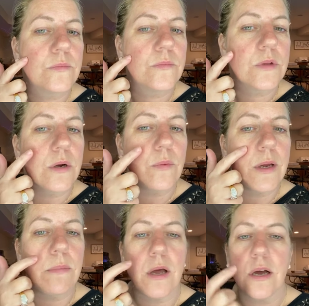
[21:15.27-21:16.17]
a
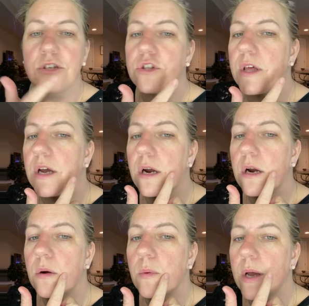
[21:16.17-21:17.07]
red blotch
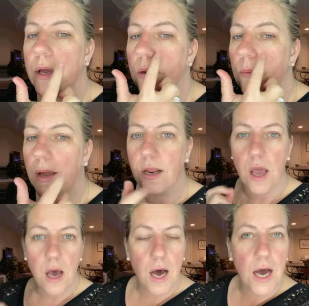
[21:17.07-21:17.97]
there, red.
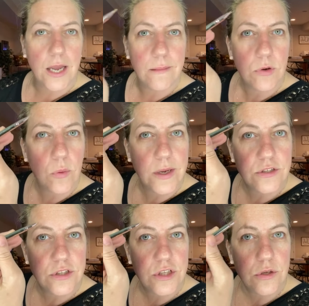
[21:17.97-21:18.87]
I am going
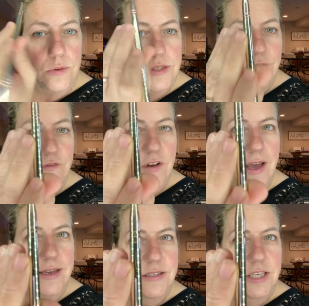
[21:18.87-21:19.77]
to use the
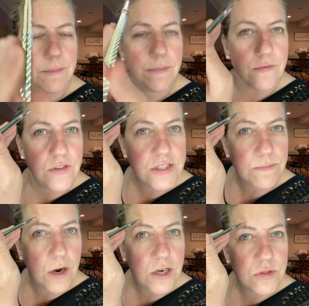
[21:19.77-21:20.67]
fine tip of this
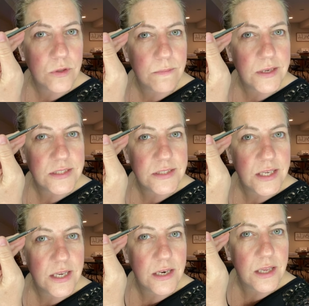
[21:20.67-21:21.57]
brush with my
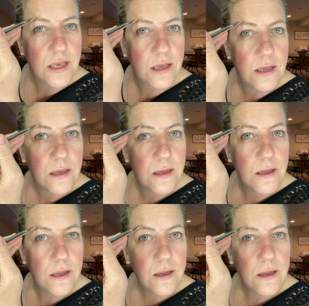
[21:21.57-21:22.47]
sandy,
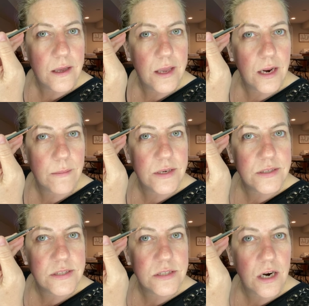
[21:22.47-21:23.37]
and I'm gonna
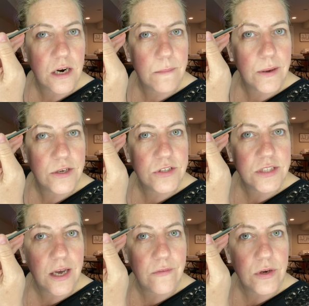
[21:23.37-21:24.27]
start by just
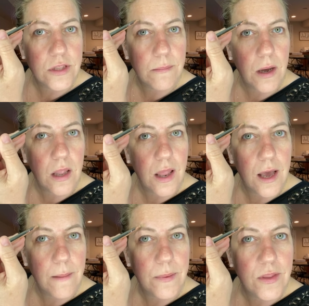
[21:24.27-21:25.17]
covering them all
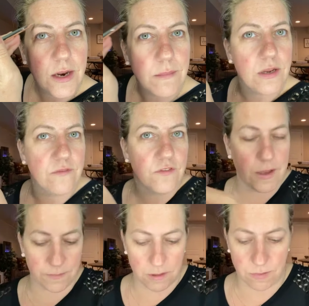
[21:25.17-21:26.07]
up, and then I'm gonna
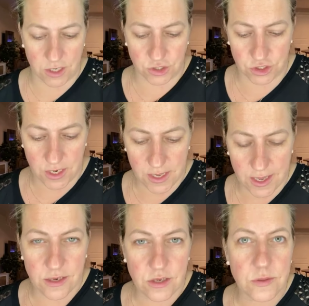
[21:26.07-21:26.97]
flip the brush
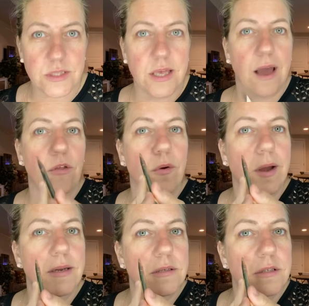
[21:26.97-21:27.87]
and use the other
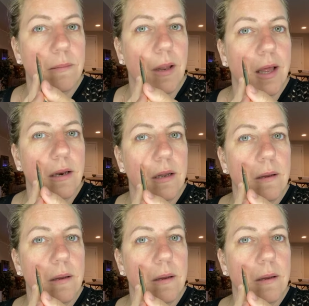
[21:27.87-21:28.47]
end to blend.